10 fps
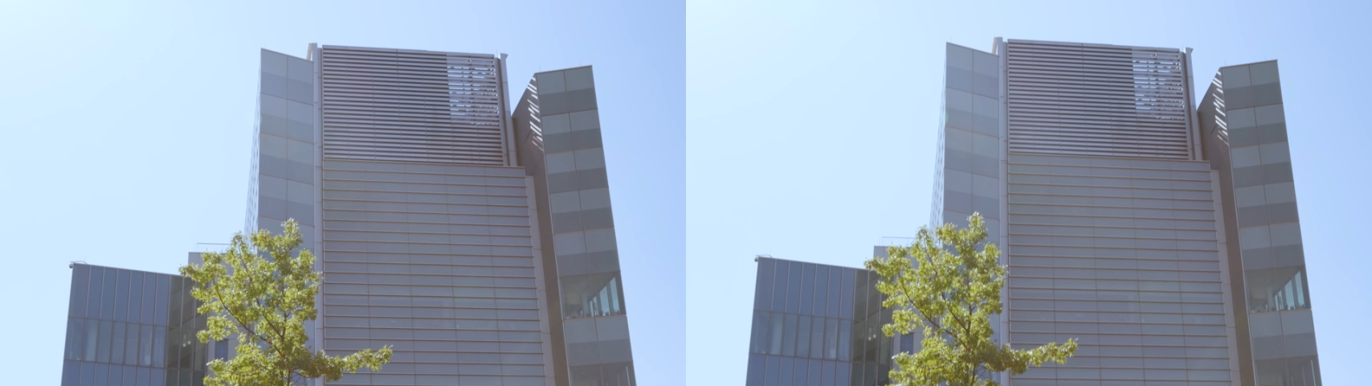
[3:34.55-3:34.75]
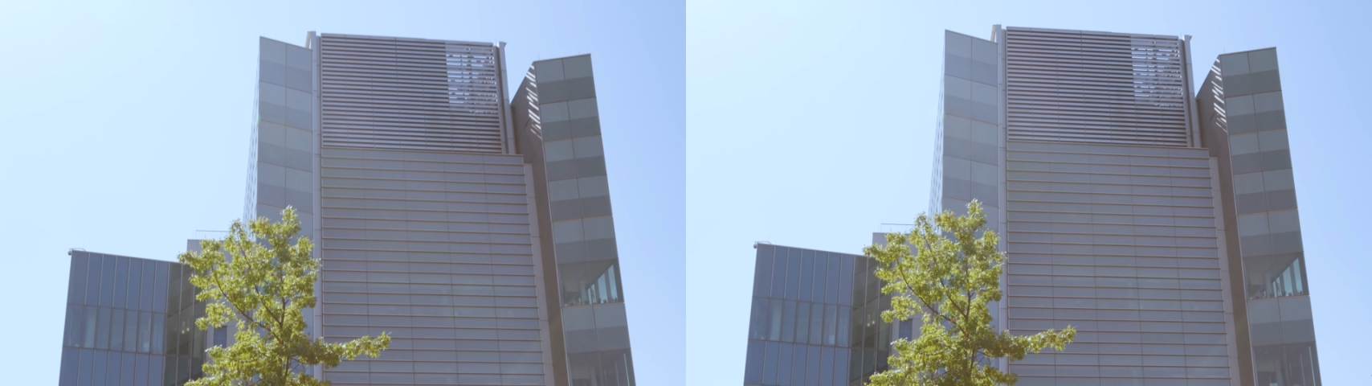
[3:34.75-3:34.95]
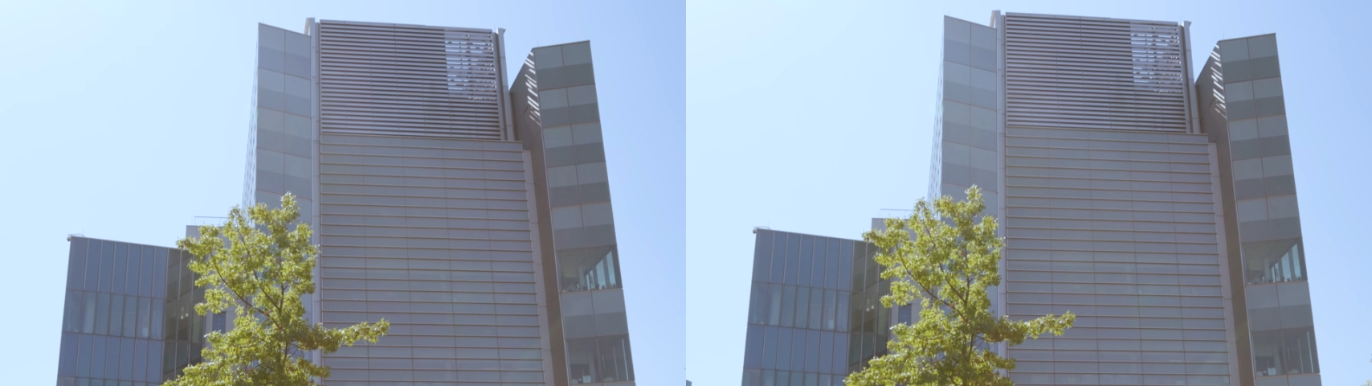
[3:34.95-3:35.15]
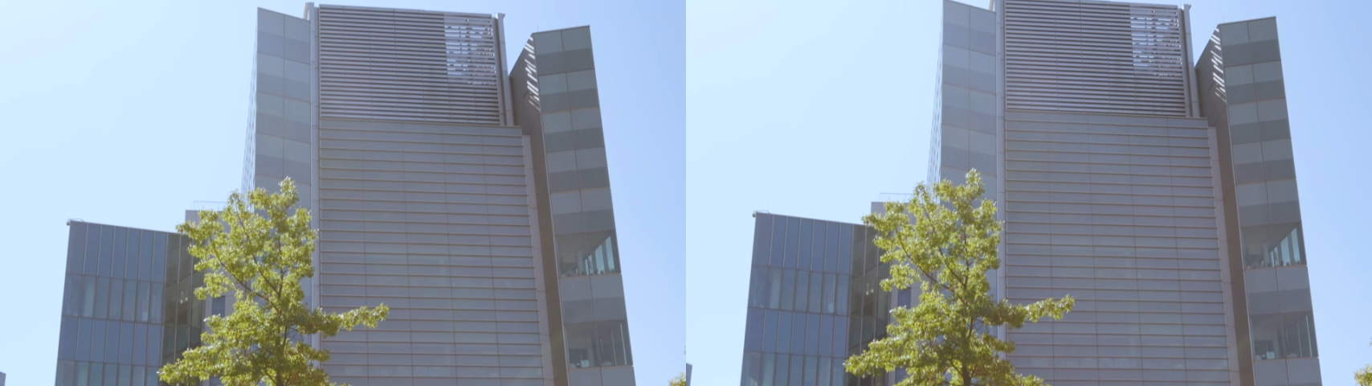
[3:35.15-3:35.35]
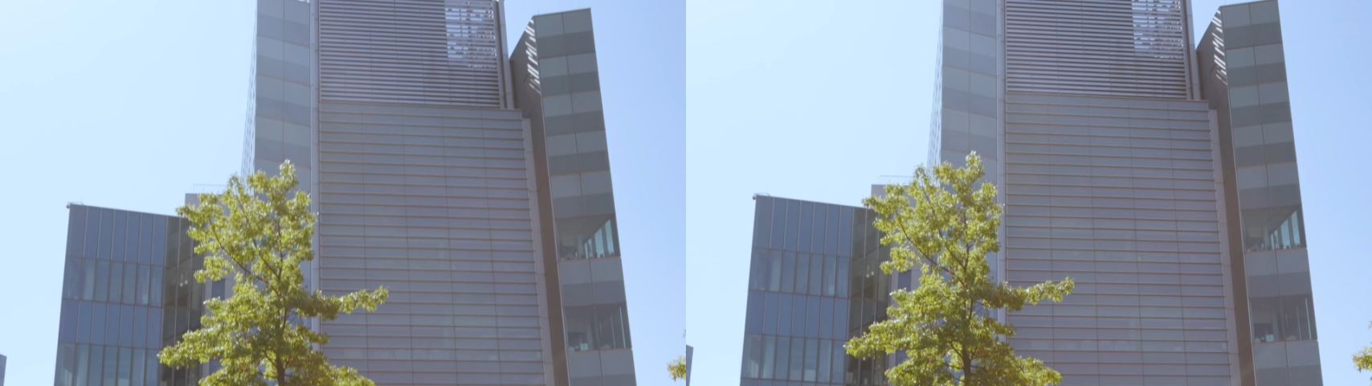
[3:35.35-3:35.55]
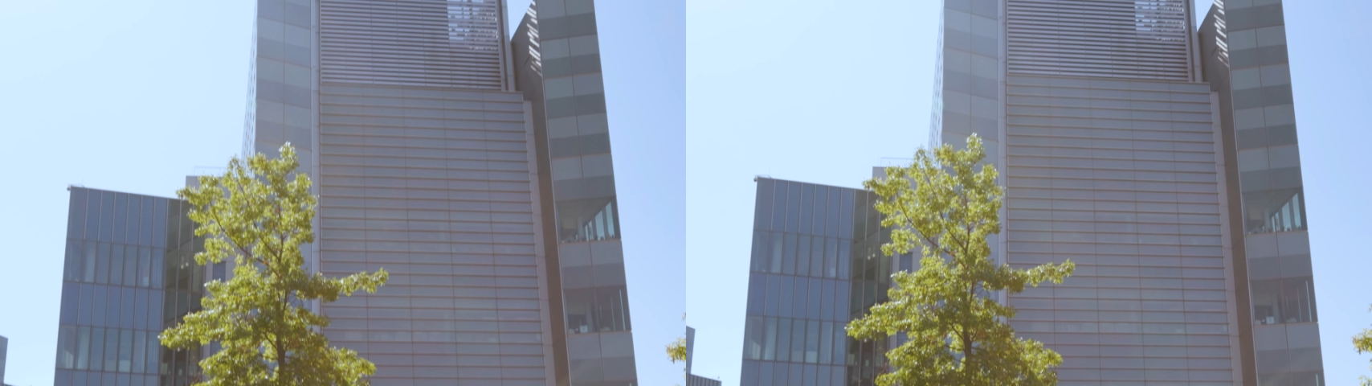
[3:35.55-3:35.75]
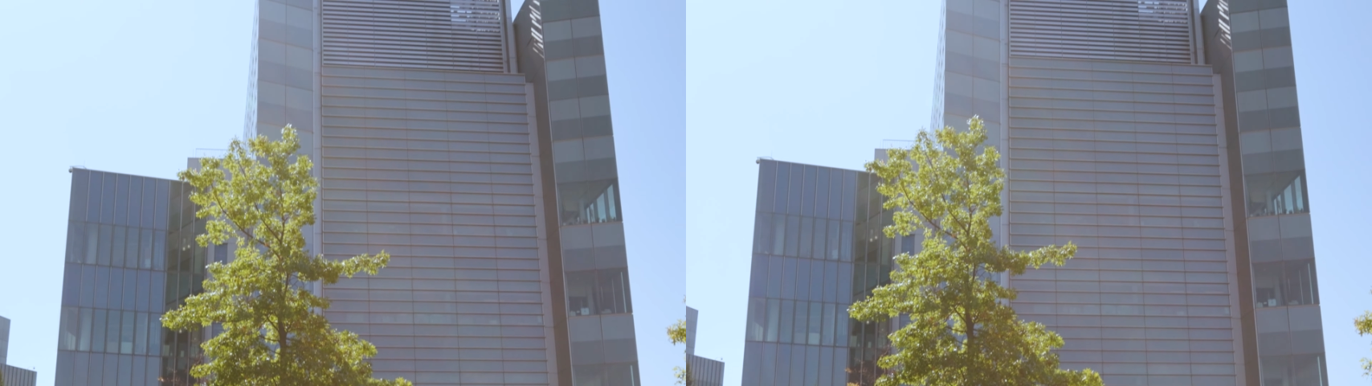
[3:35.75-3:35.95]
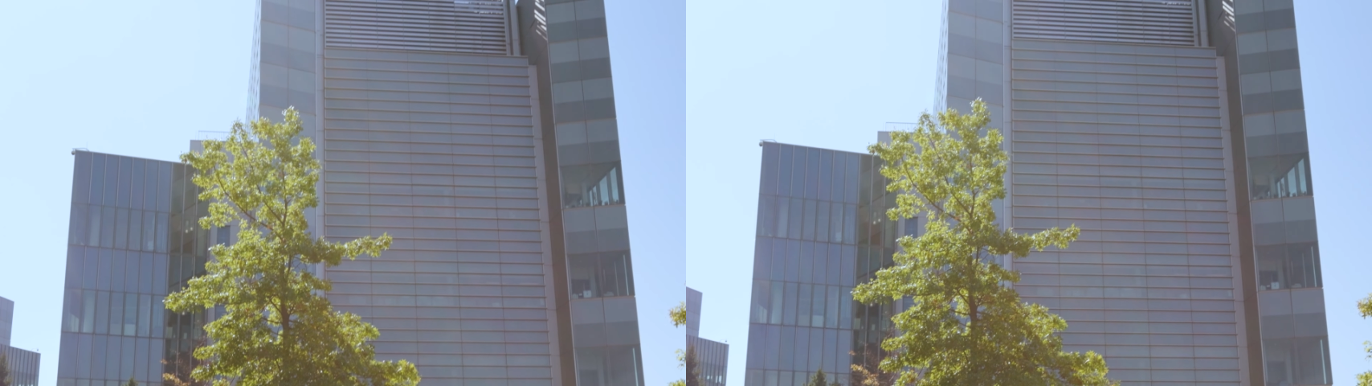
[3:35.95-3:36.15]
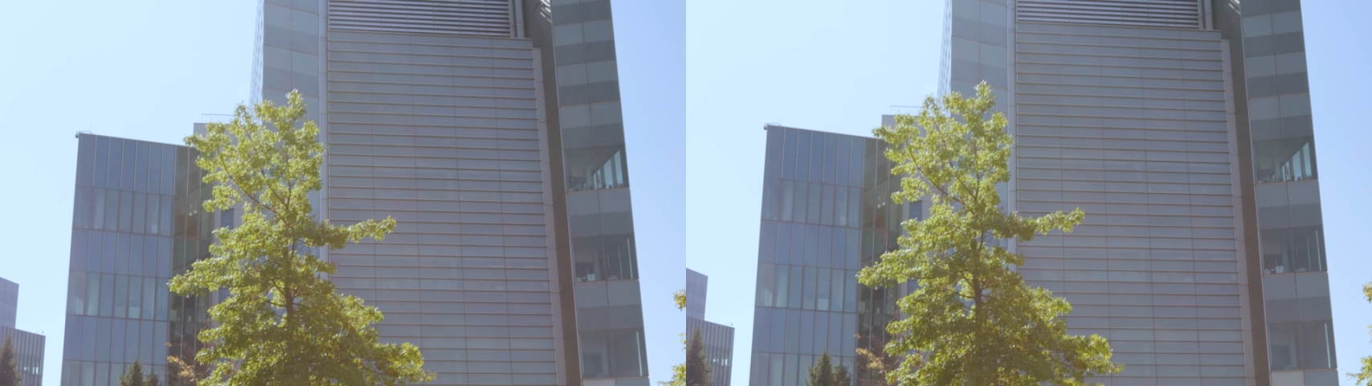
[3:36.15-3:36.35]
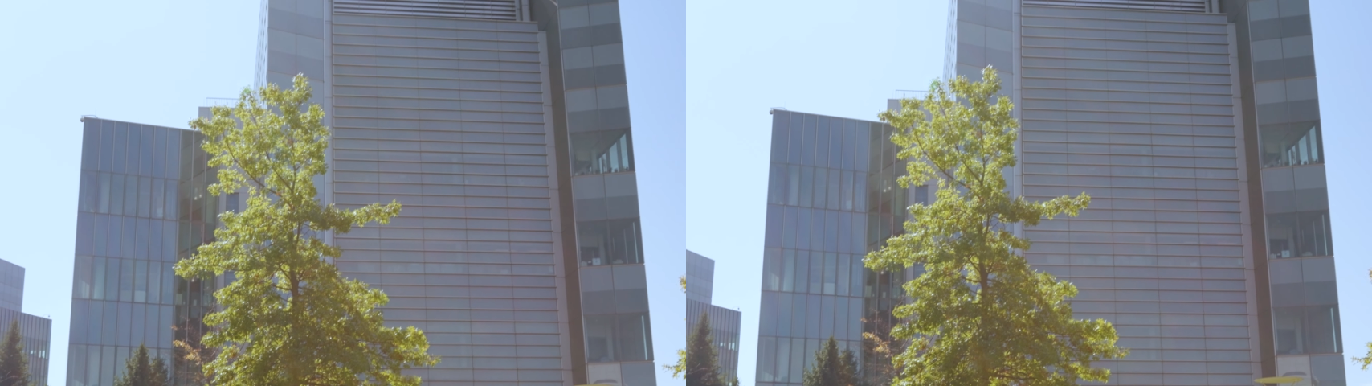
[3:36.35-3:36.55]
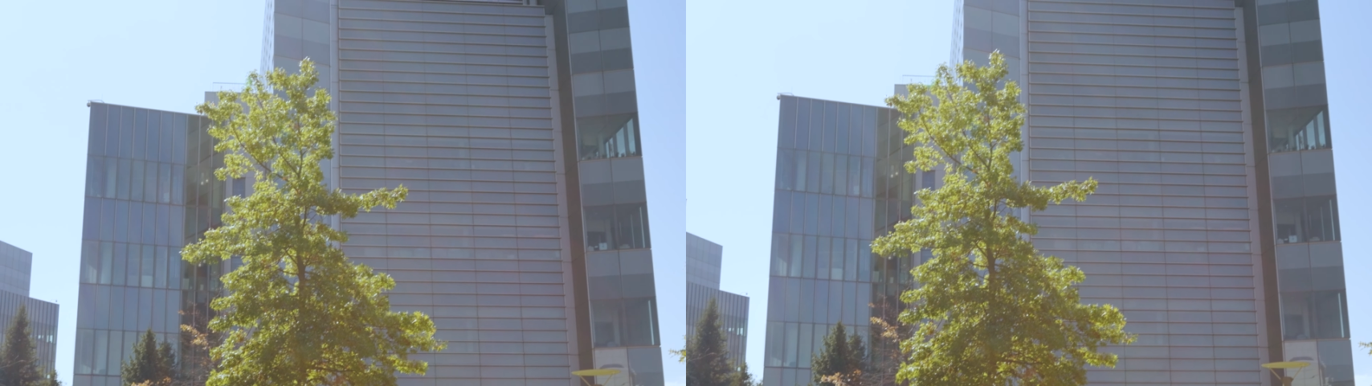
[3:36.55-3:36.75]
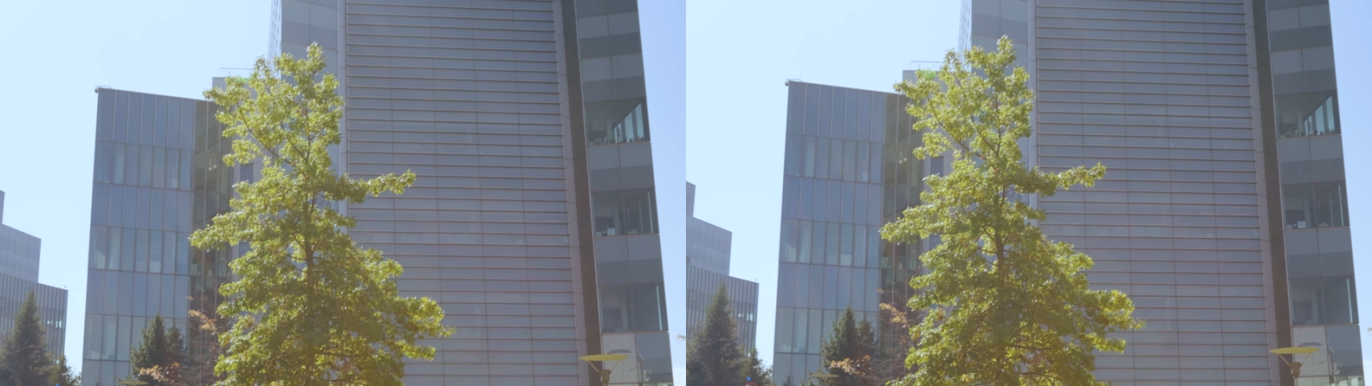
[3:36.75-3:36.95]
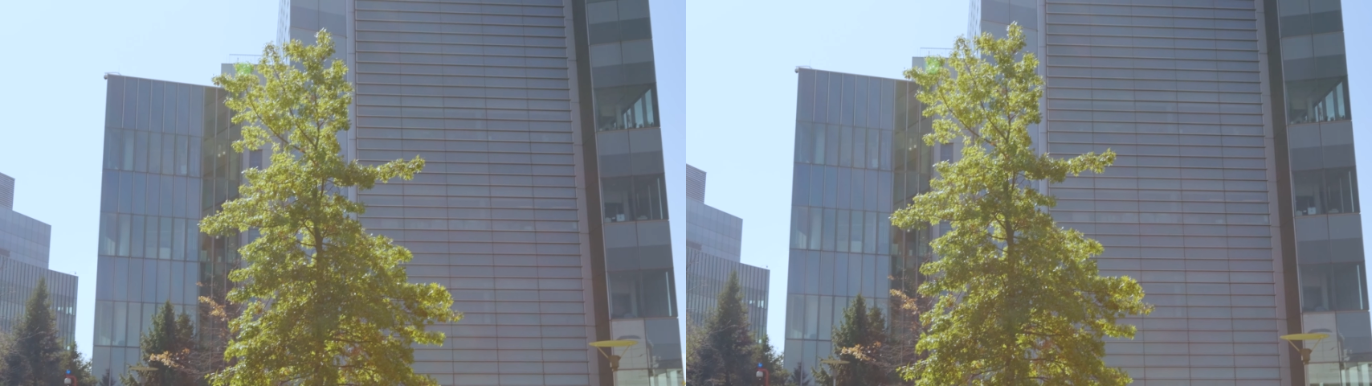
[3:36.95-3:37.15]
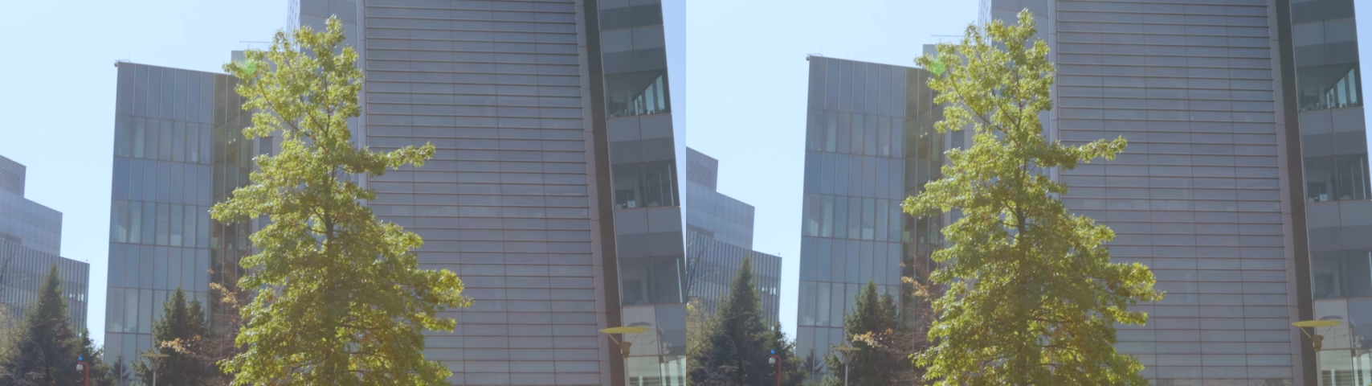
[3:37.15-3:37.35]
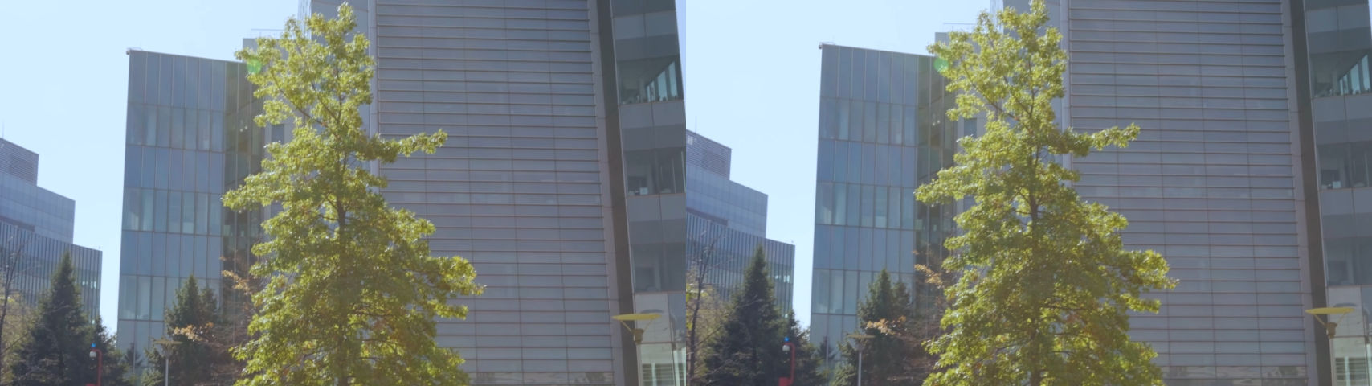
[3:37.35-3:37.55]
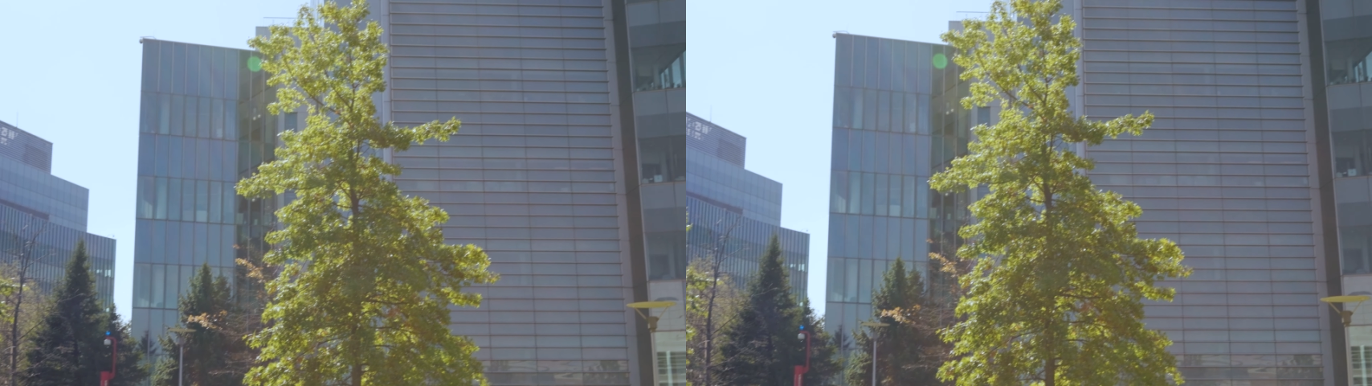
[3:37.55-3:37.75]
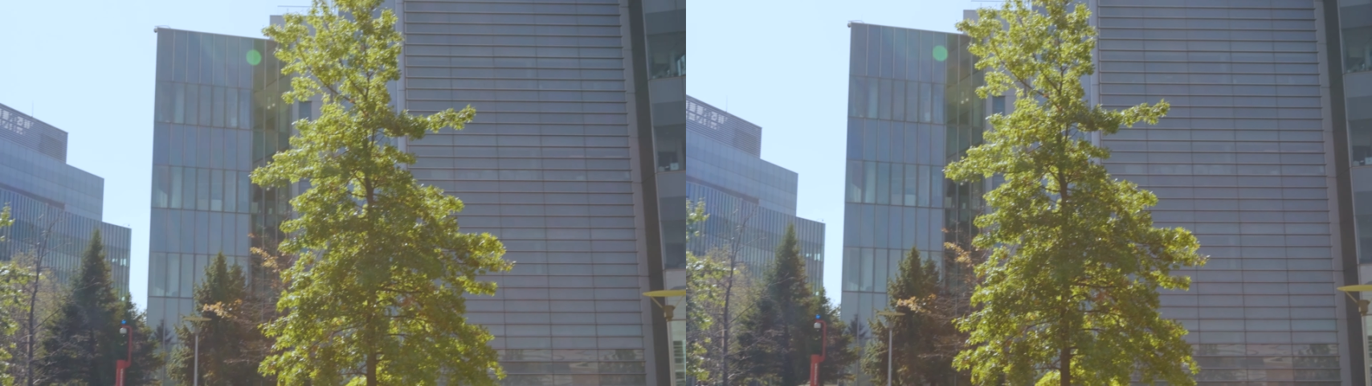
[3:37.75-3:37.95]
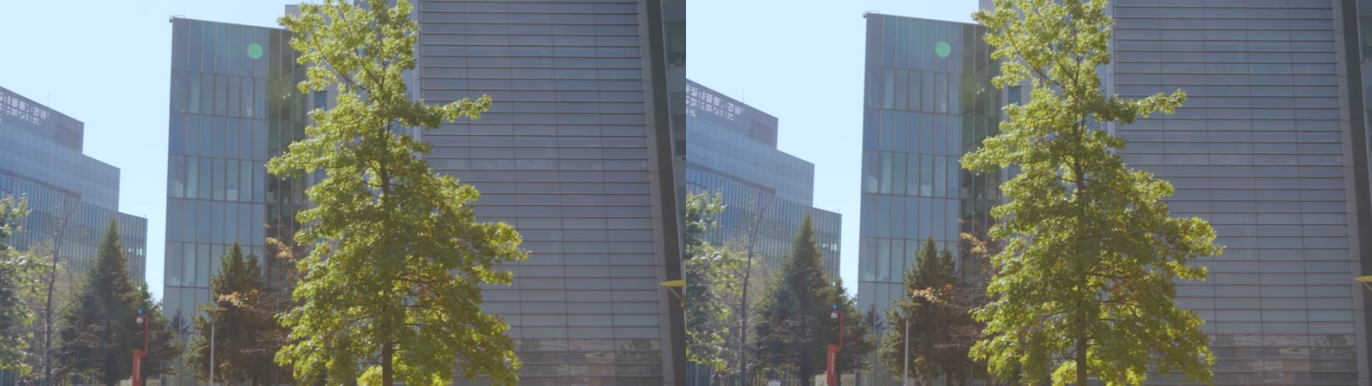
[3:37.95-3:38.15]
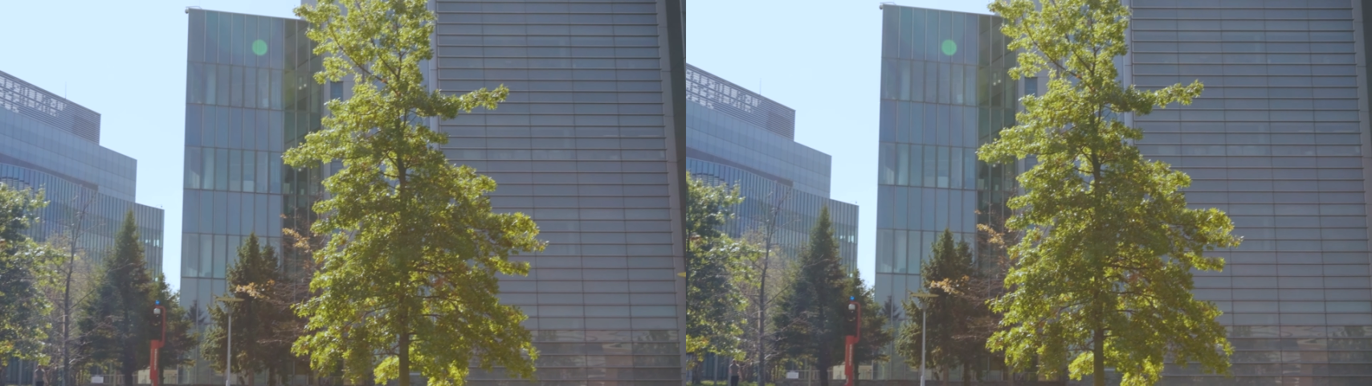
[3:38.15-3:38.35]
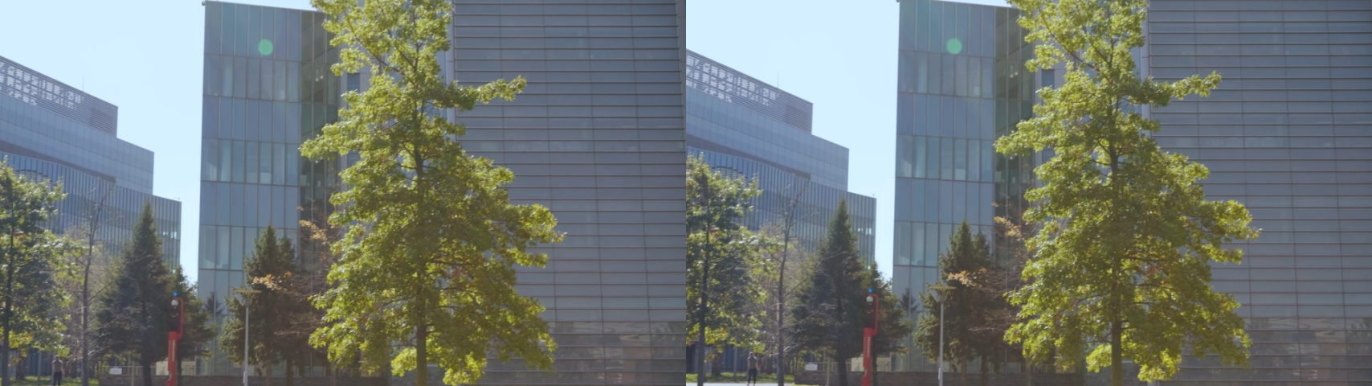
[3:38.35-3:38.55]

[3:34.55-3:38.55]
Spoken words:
[unreadable: no face in view]